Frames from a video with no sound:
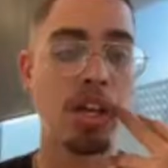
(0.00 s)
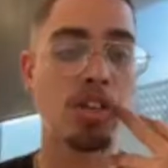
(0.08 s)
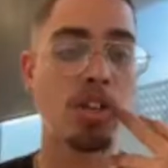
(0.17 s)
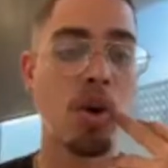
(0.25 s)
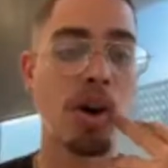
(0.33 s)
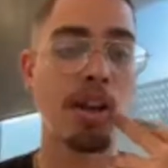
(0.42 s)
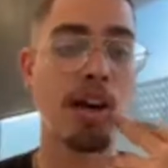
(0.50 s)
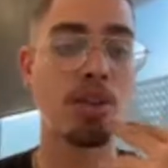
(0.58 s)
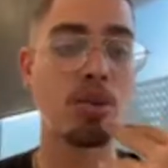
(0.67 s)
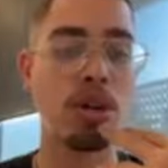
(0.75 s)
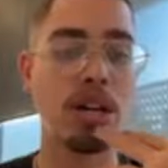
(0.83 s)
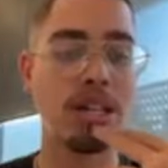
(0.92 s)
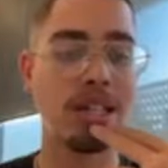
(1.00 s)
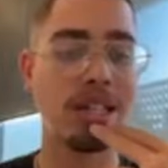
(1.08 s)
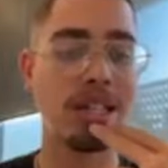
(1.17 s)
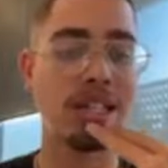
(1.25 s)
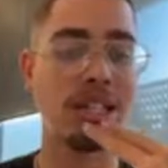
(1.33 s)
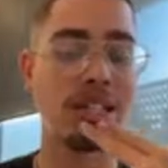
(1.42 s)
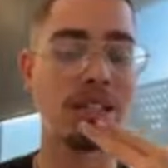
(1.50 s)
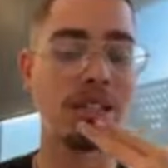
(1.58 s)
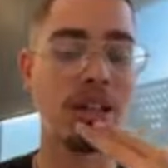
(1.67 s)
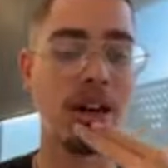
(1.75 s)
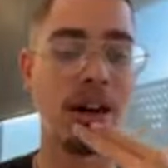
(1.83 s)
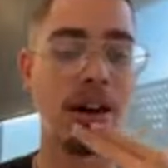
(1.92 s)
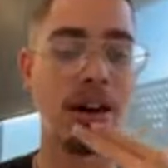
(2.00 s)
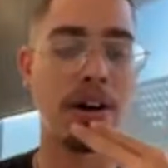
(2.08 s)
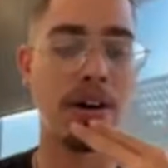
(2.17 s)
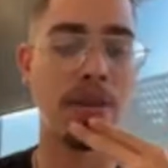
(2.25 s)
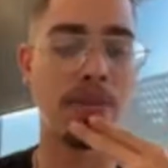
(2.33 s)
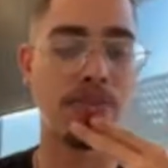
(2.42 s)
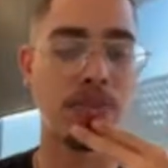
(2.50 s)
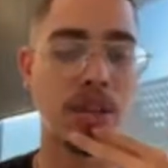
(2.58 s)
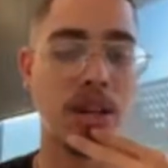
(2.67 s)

So another one is udemy.com.